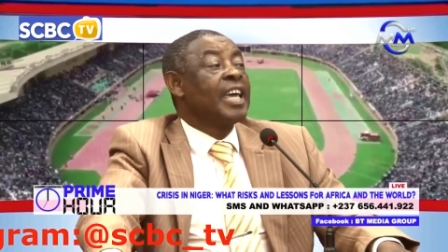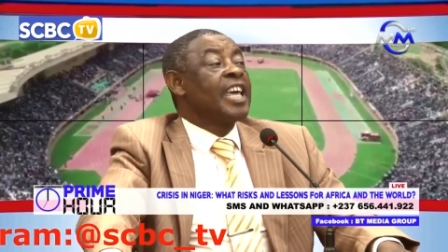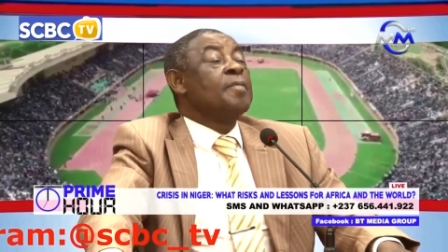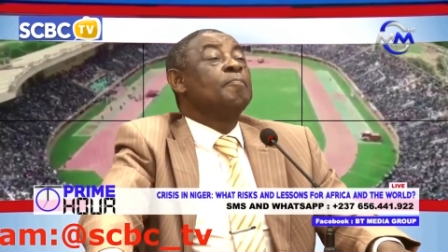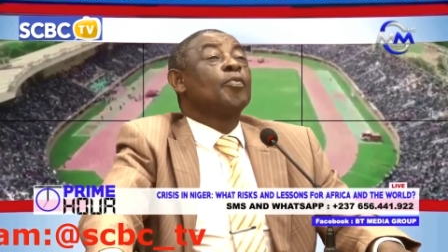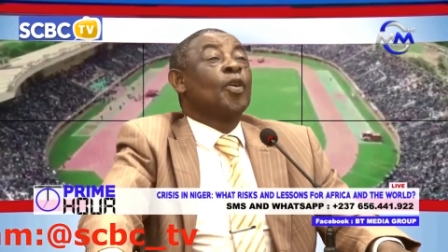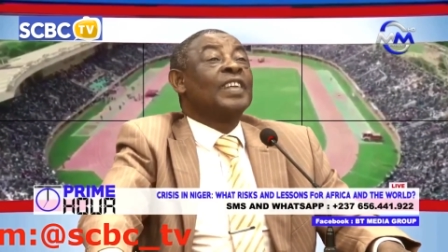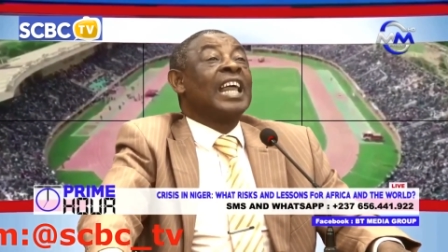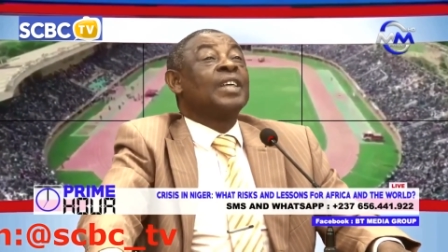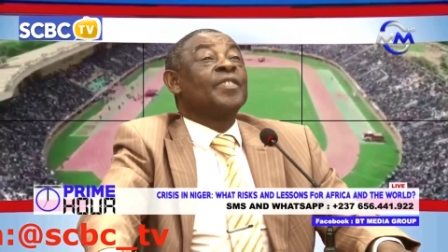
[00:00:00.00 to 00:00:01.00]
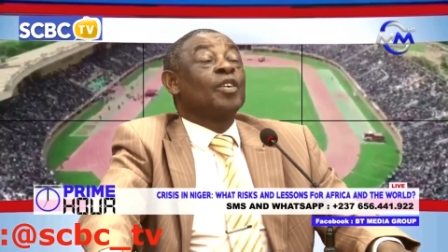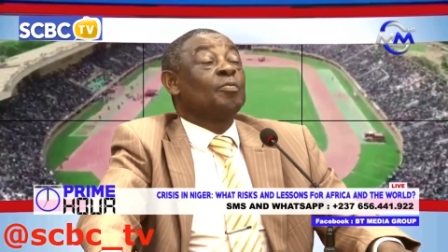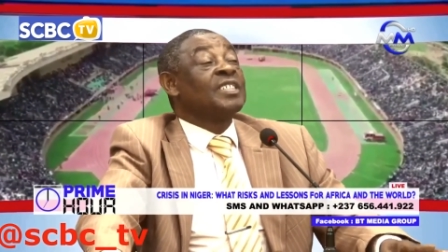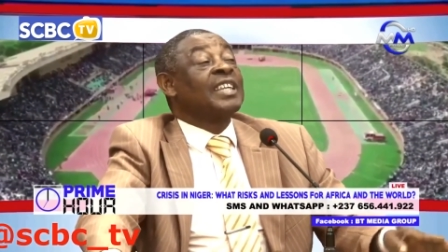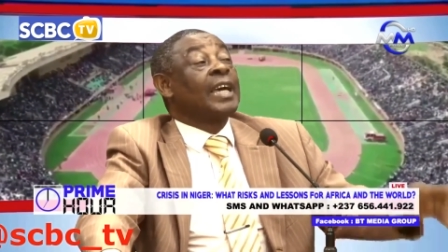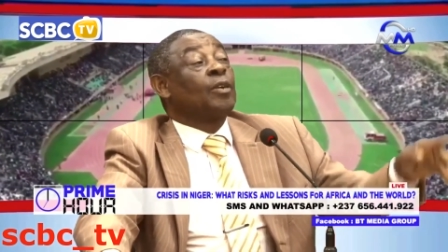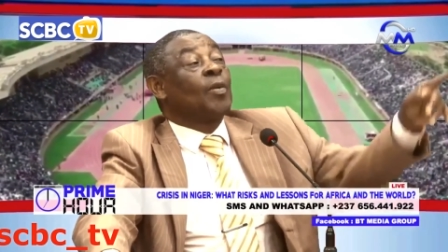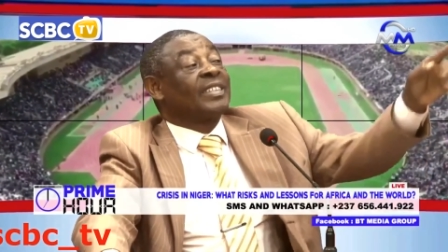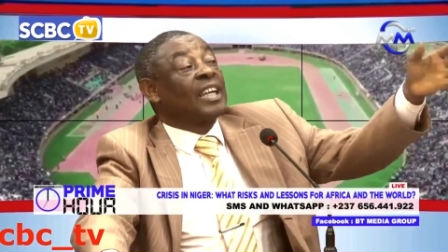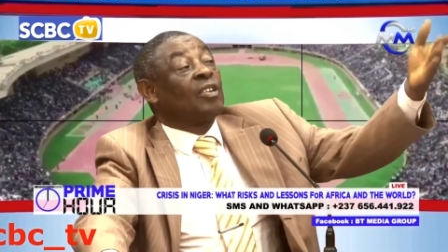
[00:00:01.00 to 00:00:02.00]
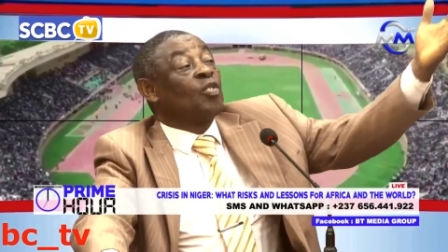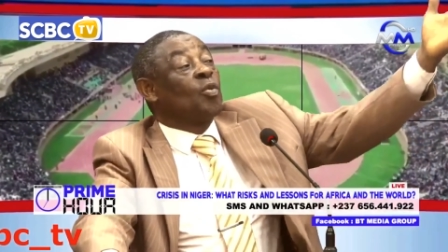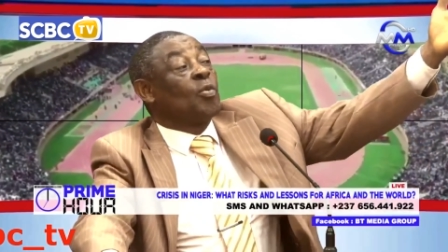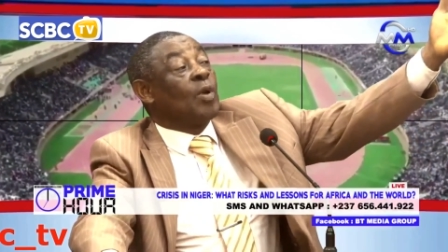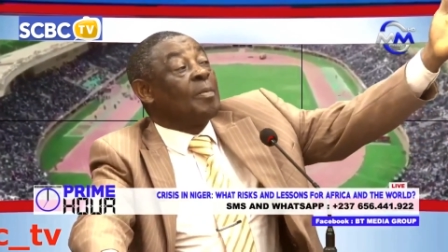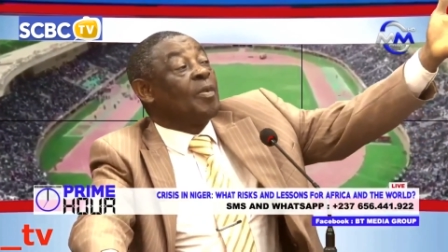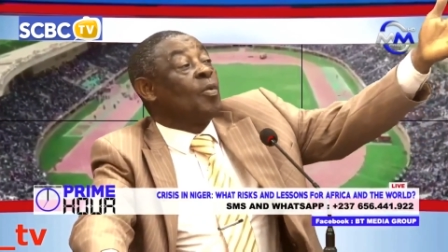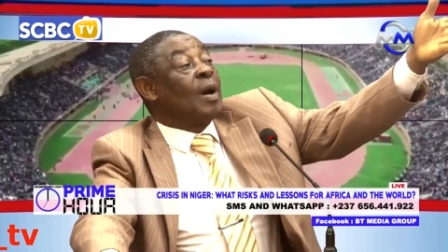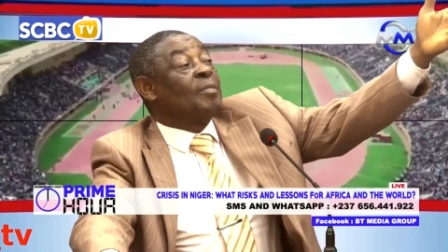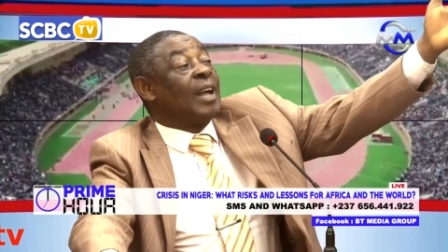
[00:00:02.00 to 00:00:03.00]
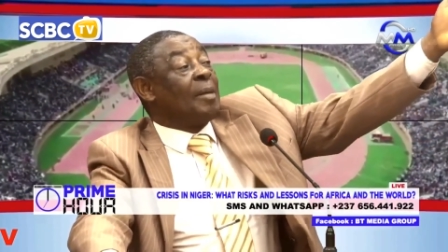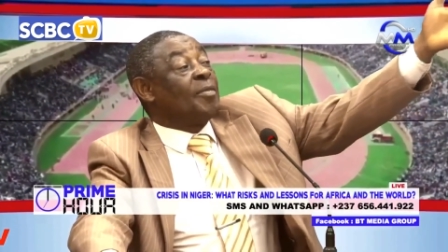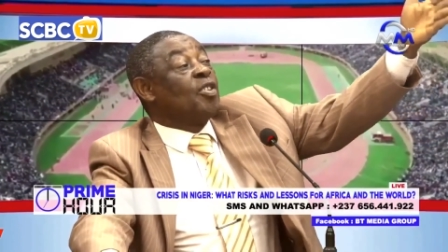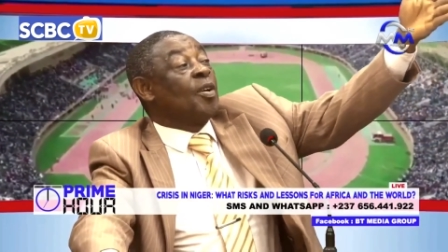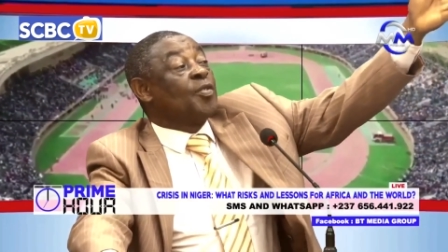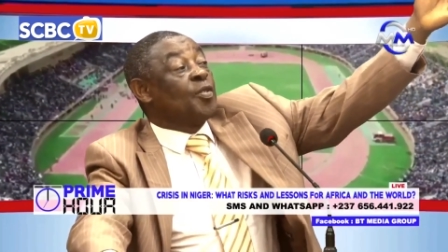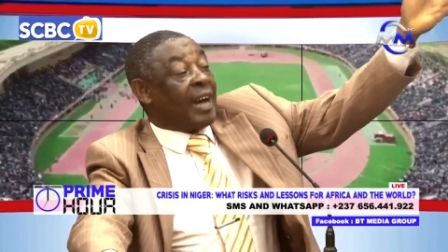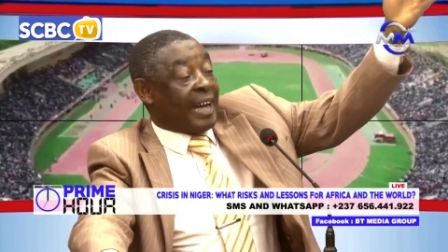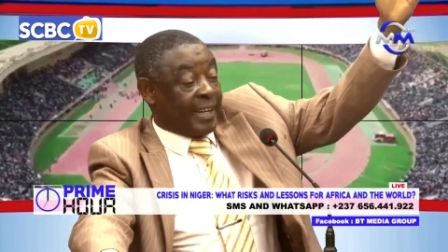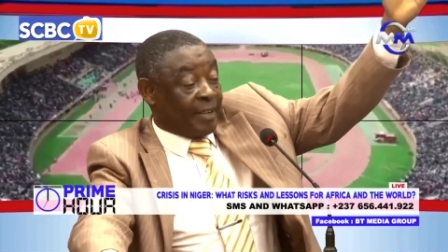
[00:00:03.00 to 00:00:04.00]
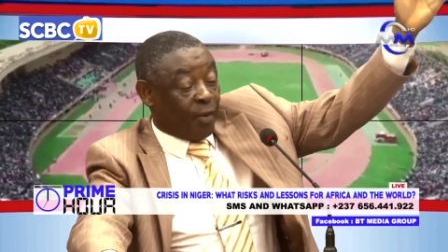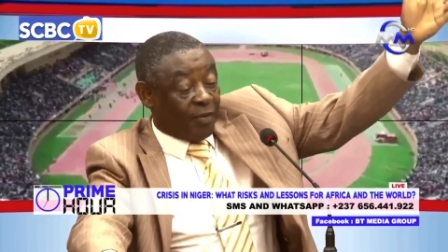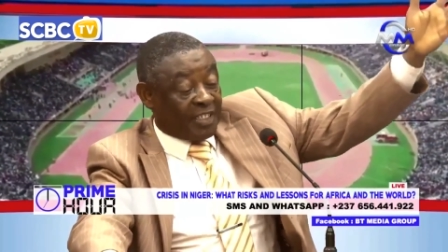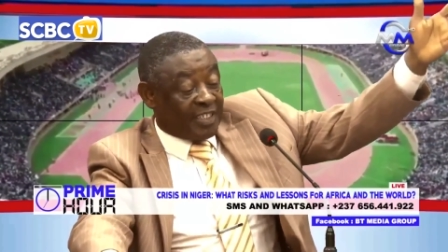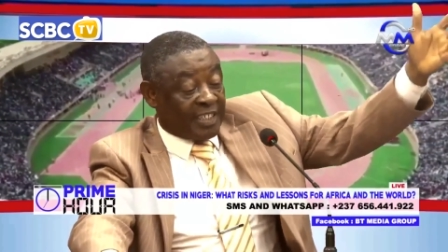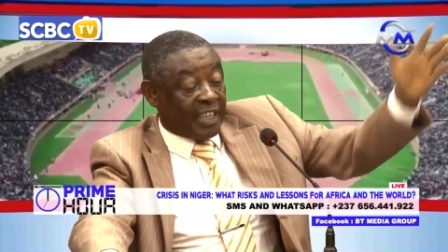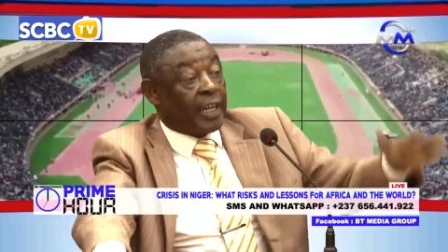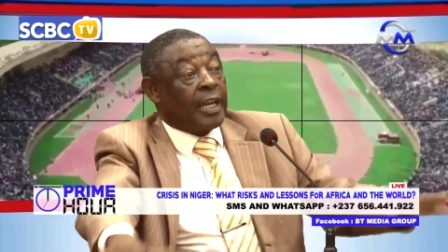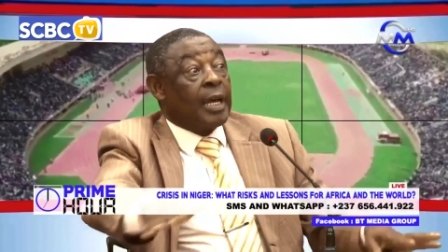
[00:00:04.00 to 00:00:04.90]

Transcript: Improve their living, Mr. Ecowas. I don't know how many of you are involved in this thing.